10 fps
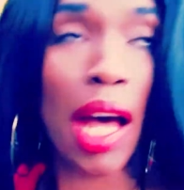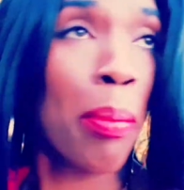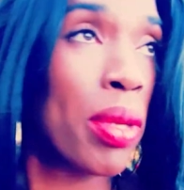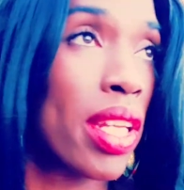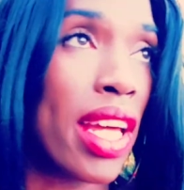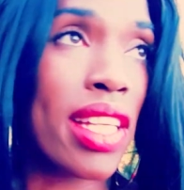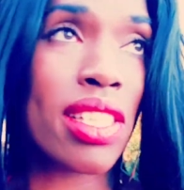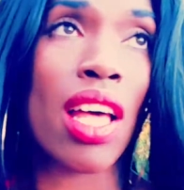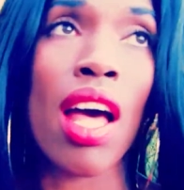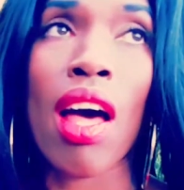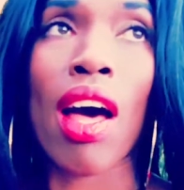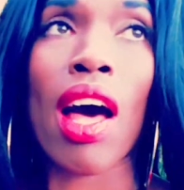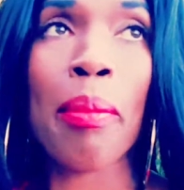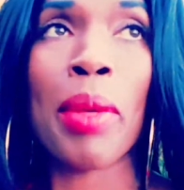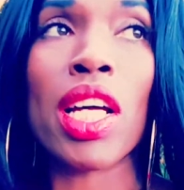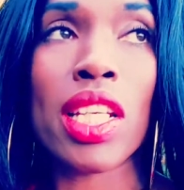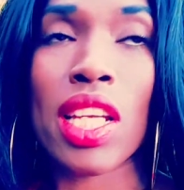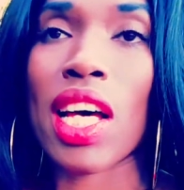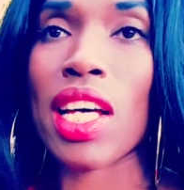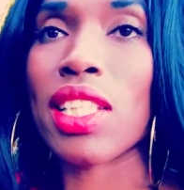happiness,
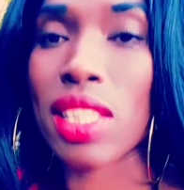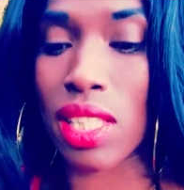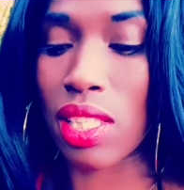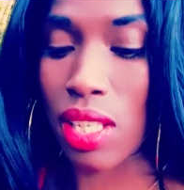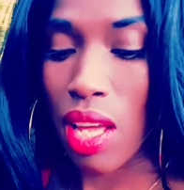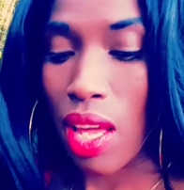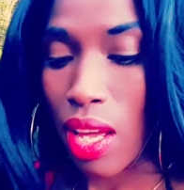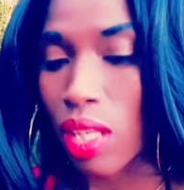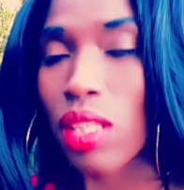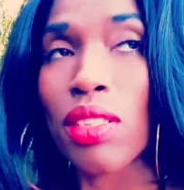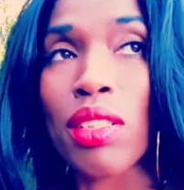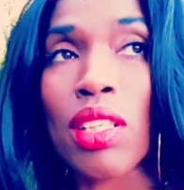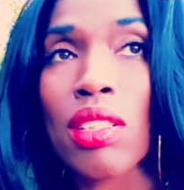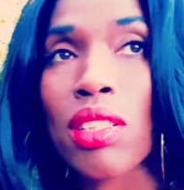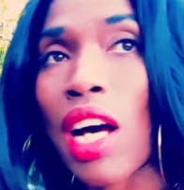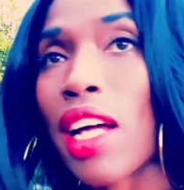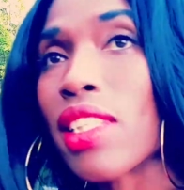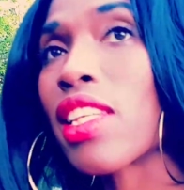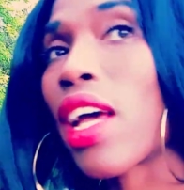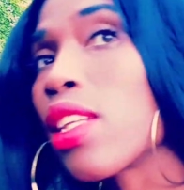abundance,
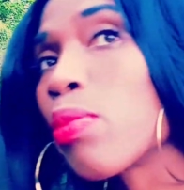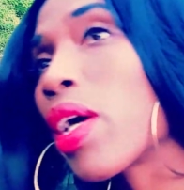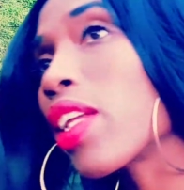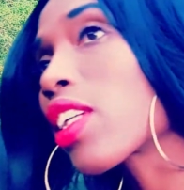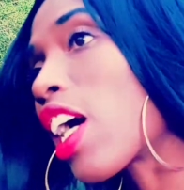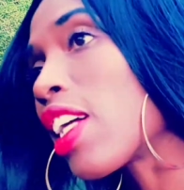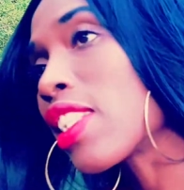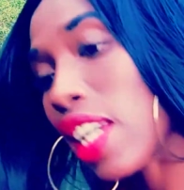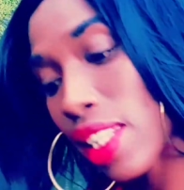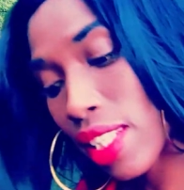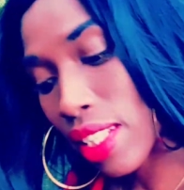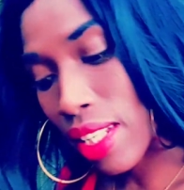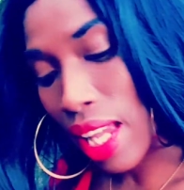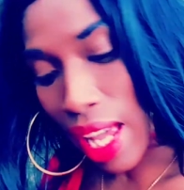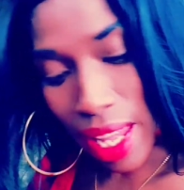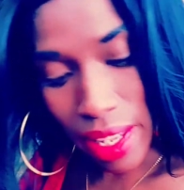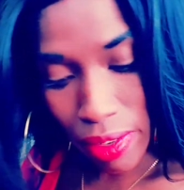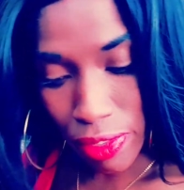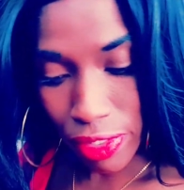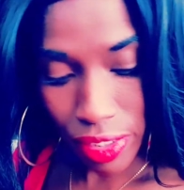contentment, contented
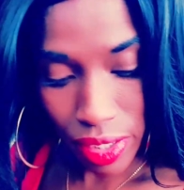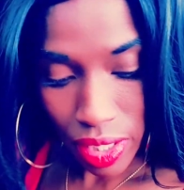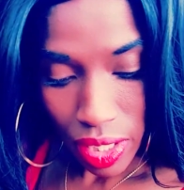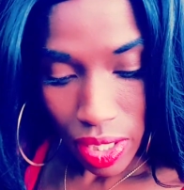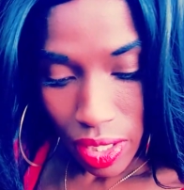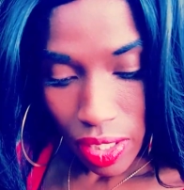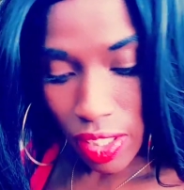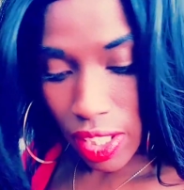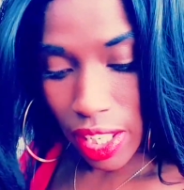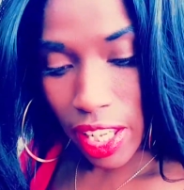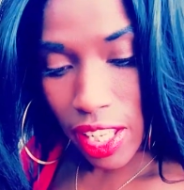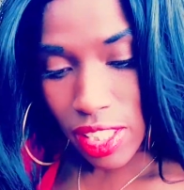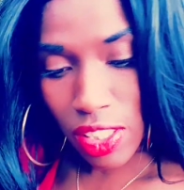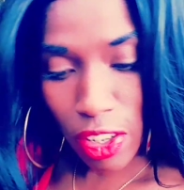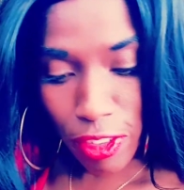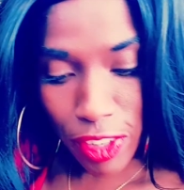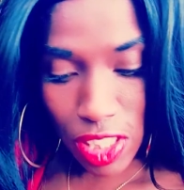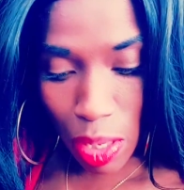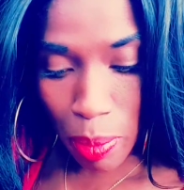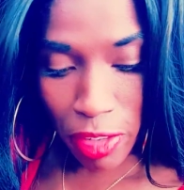life. Okay, so for
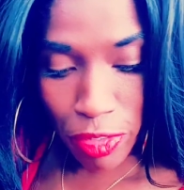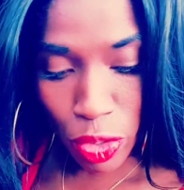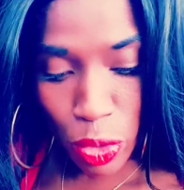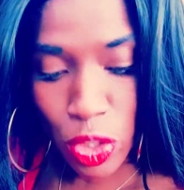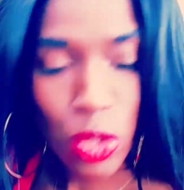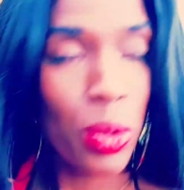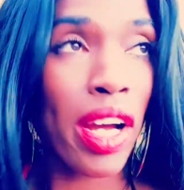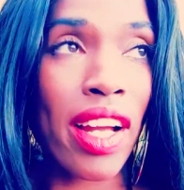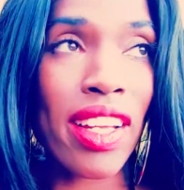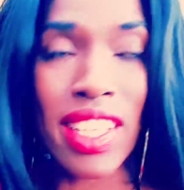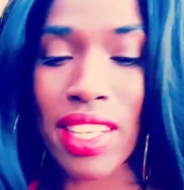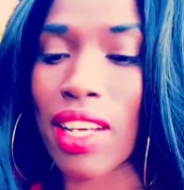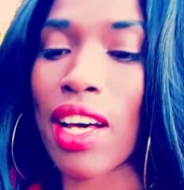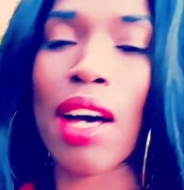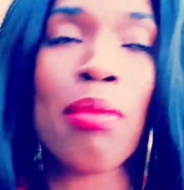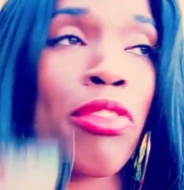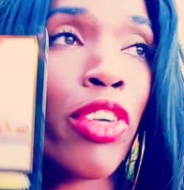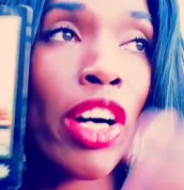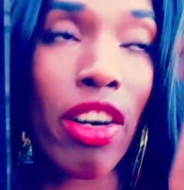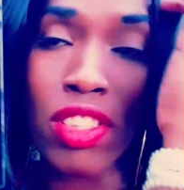some of you, you are in um
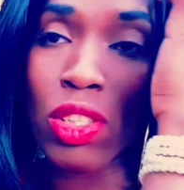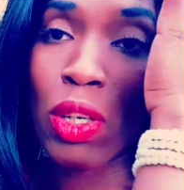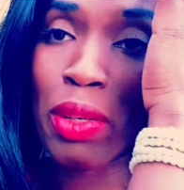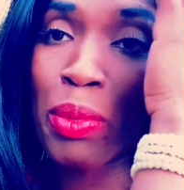Four of Swords